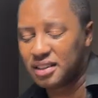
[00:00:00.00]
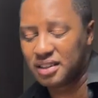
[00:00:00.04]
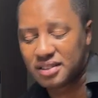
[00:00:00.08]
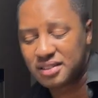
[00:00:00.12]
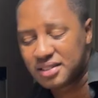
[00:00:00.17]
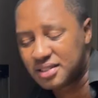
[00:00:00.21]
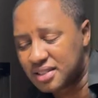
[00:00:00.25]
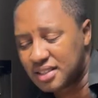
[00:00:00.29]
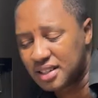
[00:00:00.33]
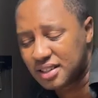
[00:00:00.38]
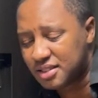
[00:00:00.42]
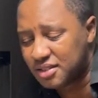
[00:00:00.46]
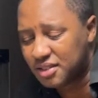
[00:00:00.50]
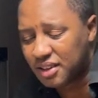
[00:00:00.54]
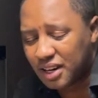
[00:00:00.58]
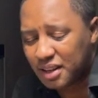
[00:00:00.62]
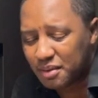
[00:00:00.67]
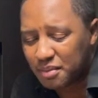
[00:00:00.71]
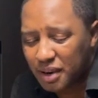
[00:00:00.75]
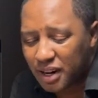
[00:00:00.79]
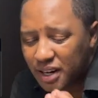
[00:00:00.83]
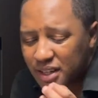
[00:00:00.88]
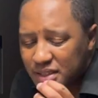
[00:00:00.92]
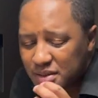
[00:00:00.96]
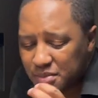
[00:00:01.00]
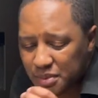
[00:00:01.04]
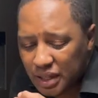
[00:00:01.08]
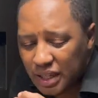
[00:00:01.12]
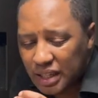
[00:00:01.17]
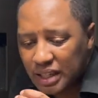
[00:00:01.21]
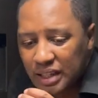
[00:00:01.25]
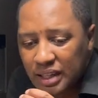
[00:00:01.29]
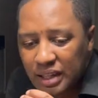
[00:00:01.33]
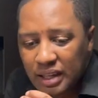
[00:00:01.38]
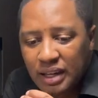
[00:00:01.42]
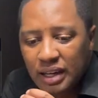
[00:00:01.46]
it doesn't really matter to
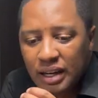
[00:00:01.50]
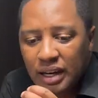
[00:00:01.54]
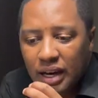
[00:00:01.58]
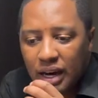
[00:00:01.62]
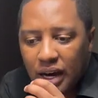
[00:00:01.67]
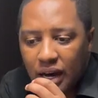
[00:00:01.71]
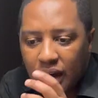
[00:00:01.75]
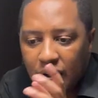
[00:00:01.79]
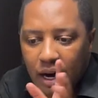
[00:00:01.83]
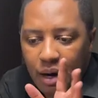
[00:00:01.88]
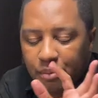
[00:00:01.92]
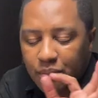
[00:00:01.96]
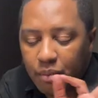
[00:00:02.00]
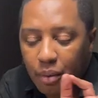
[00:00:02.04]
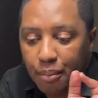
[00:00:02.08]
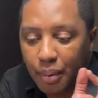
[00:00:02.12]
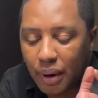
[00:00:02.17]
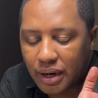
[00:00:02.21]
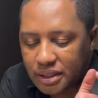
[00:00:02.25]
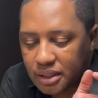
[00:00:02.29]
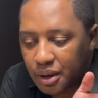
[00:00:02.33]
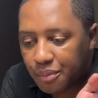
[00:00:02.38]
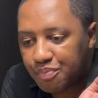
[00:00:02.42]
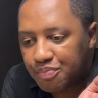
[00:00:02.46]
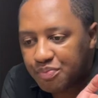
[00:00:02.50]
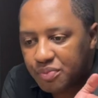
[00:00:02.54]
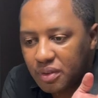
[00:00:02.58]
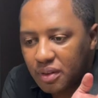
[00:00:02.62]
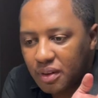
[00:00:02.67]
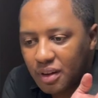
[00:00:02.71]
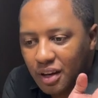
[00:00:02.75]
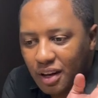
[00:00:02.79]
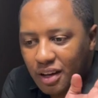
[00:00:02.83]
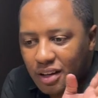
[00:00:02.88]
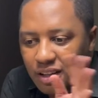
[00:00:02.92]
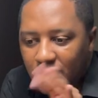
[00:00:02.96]
me. Um, but
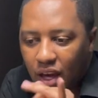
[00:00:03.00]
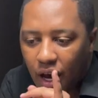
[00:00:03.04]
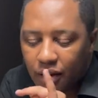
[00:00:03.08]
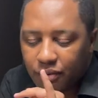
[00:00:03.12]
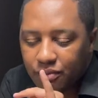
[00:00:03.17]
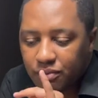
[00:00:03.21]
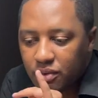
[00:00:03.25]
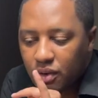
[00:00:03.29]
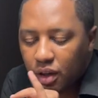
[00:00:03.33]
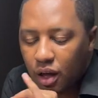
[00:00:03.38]
yeah,